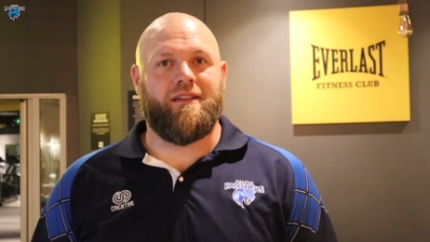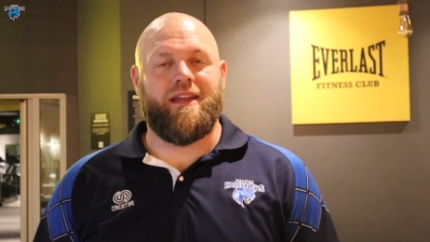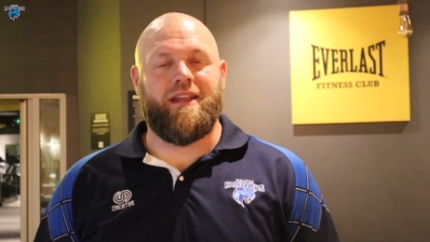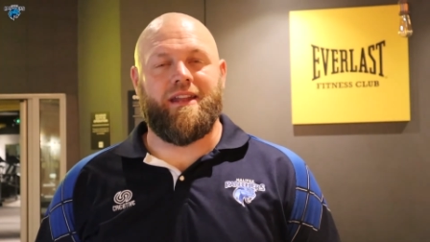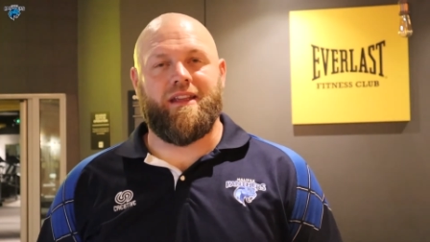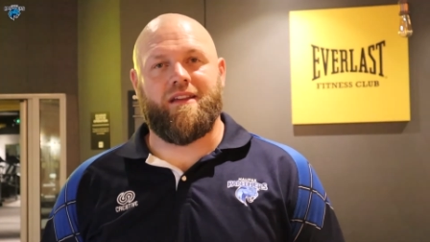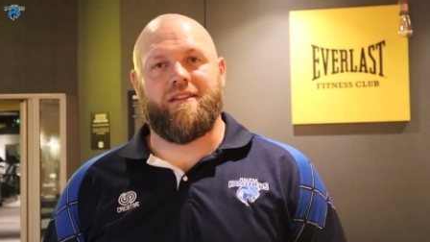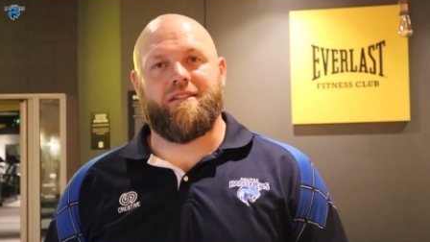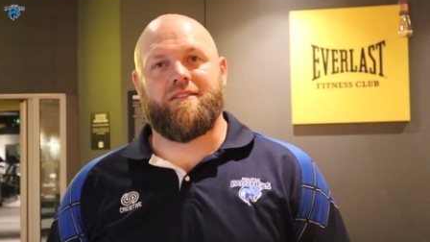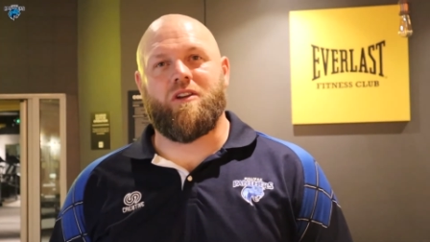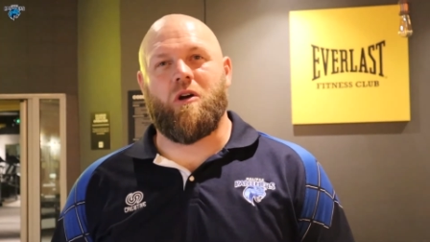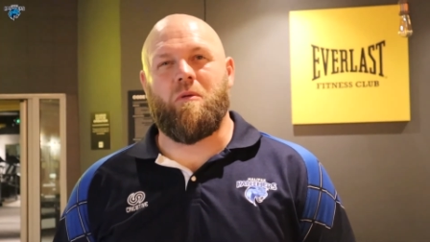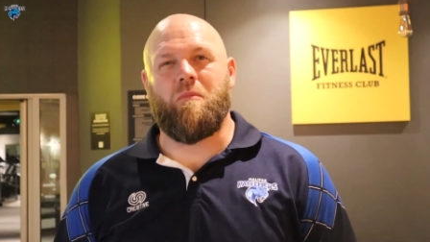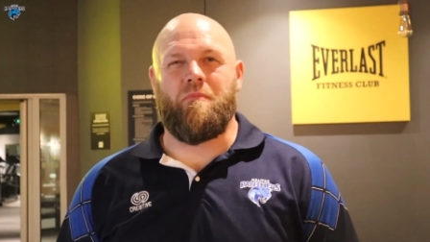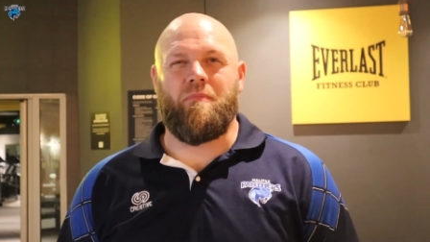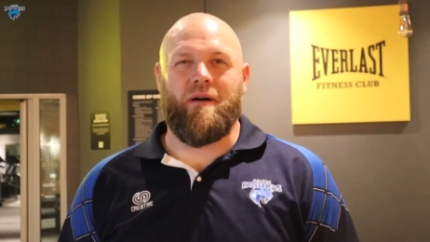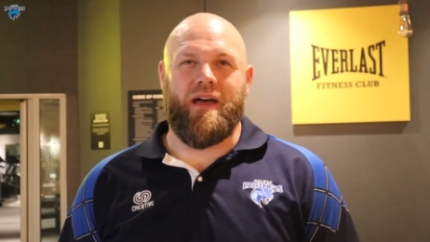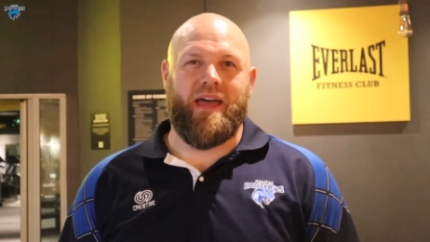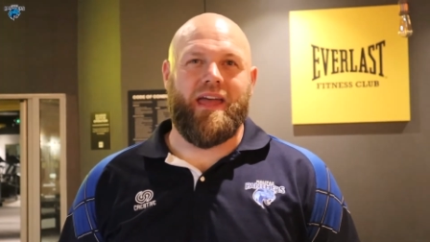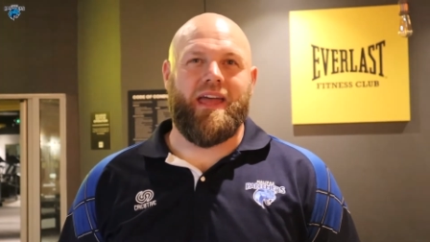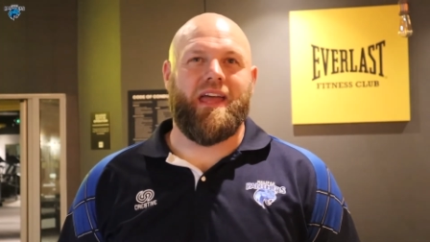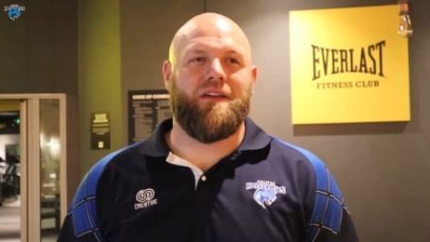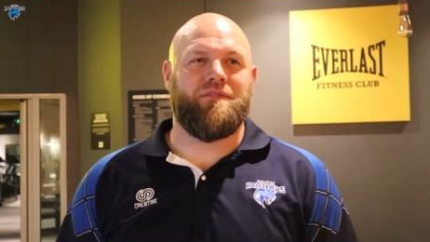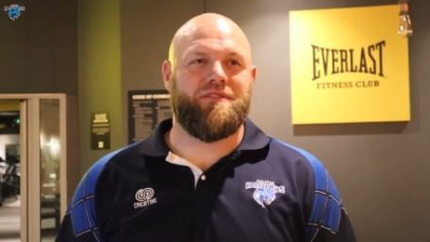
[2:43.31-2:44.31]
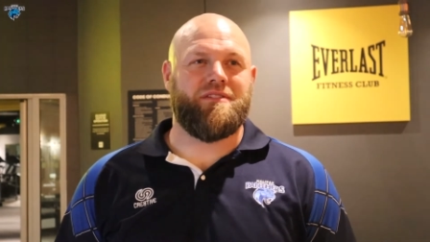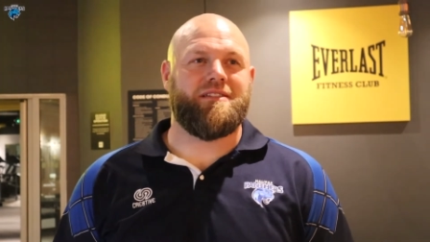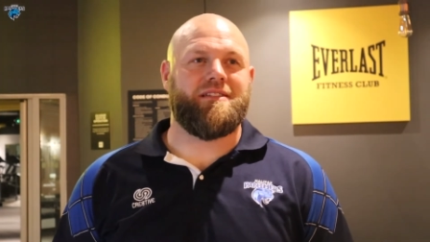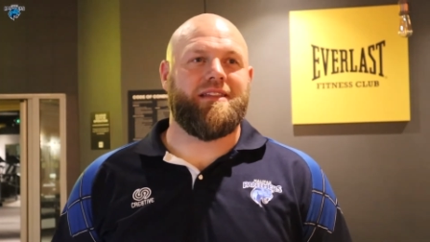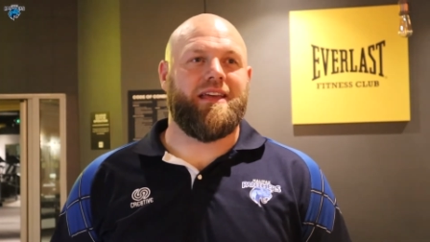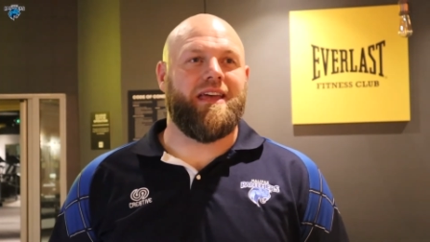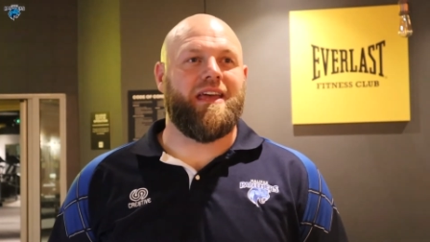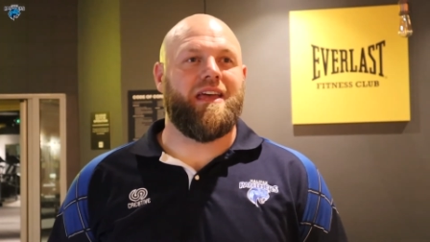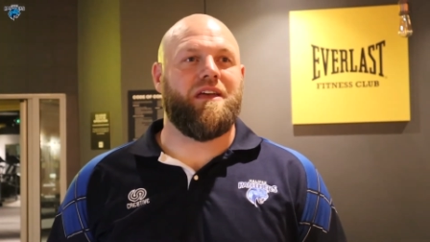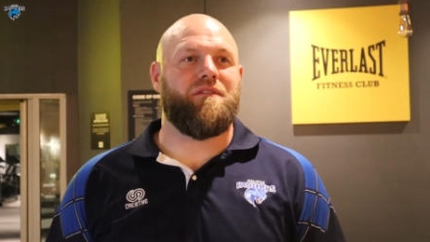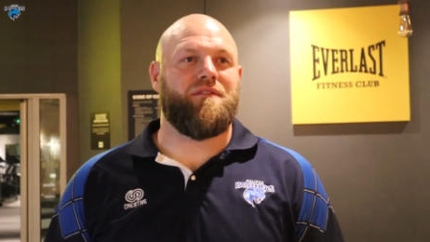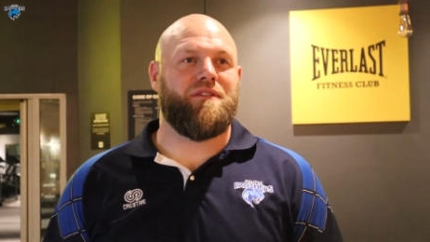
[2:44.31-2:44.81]
in a competitive
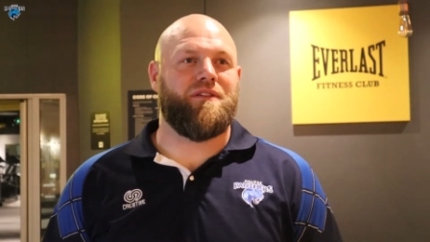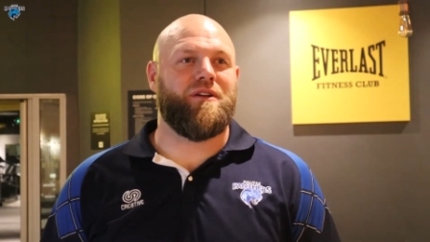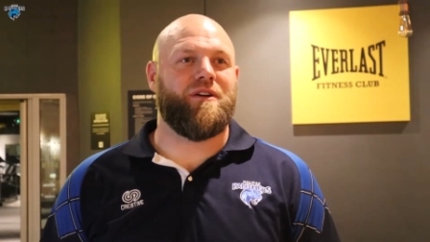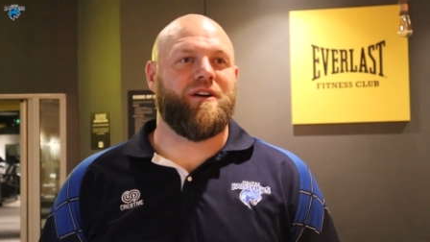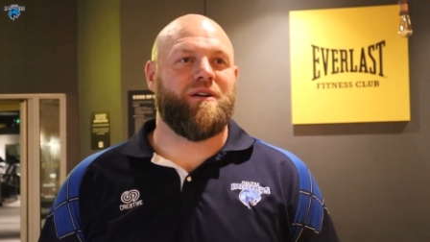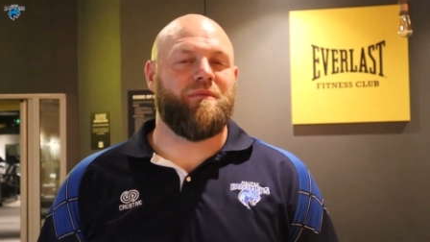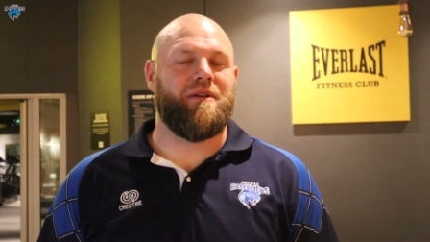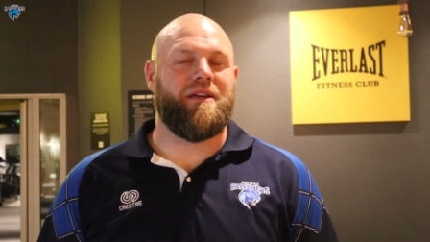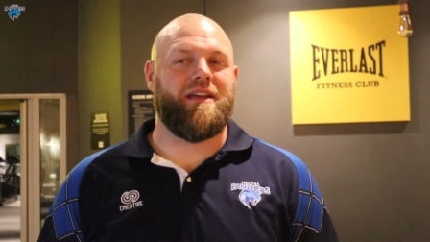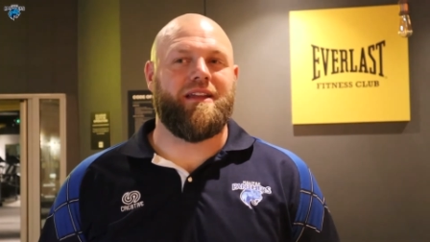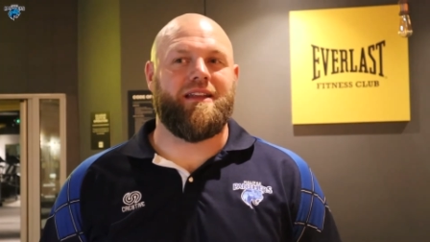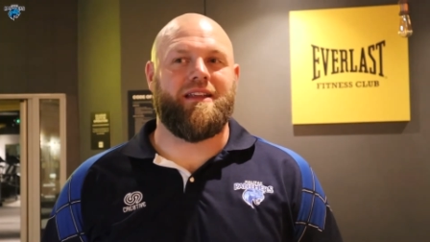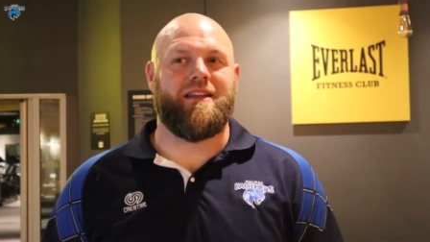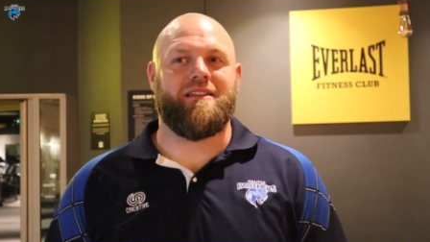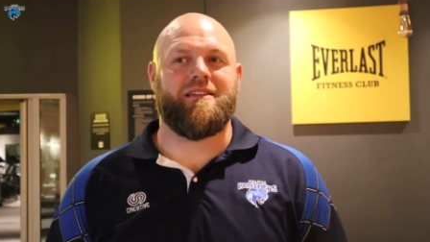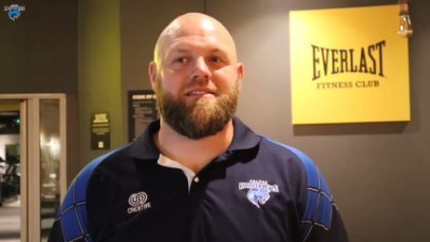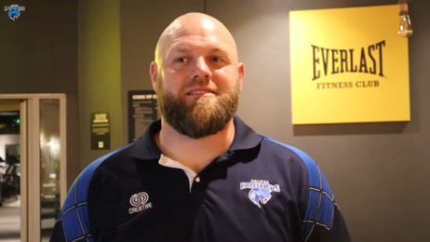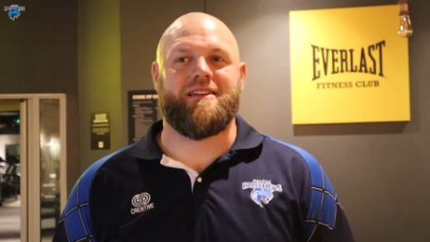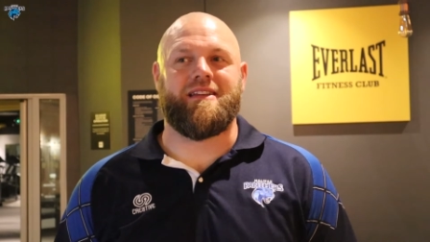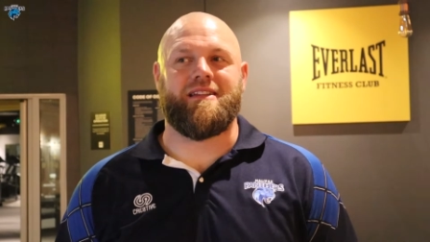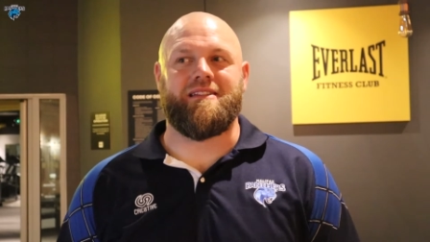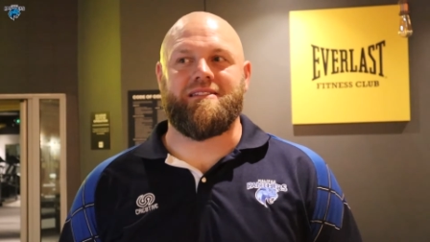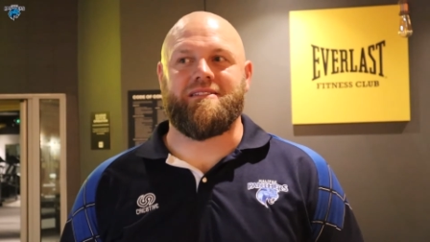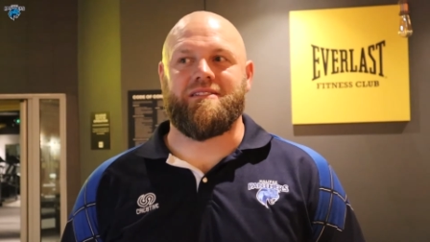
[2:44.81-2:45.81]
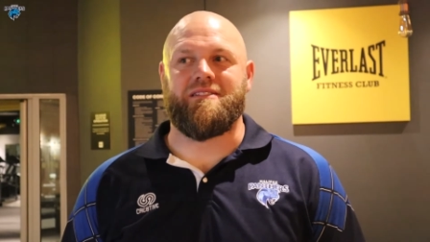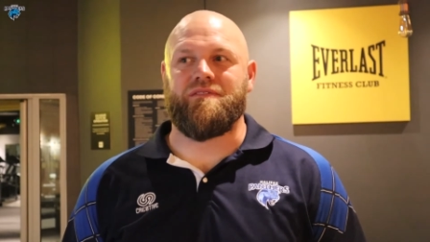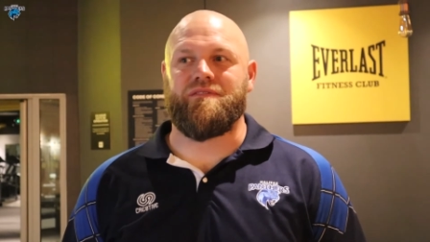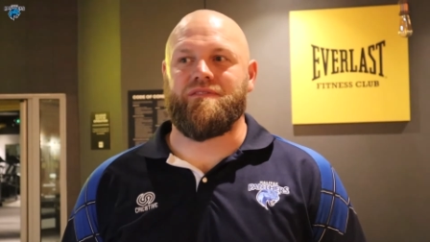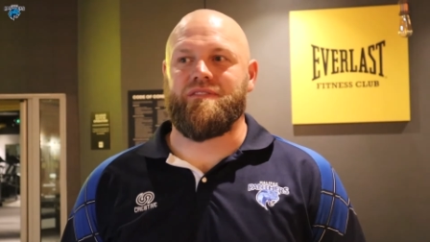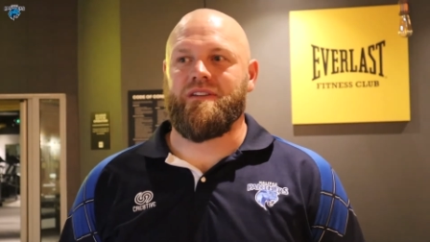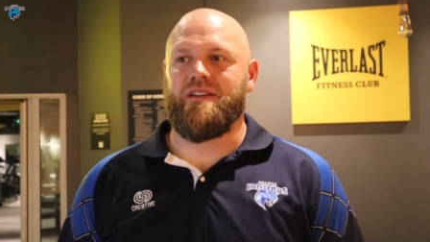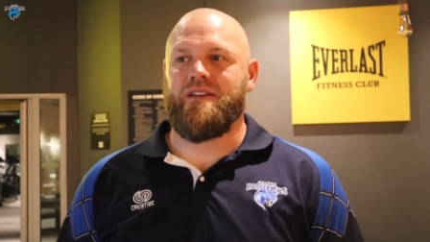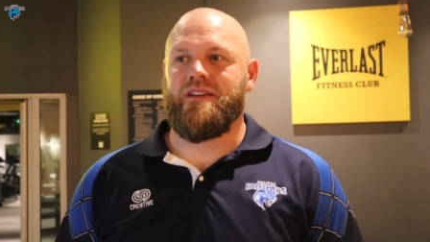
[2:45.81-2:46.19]
state, if you know what I mean, in the sense of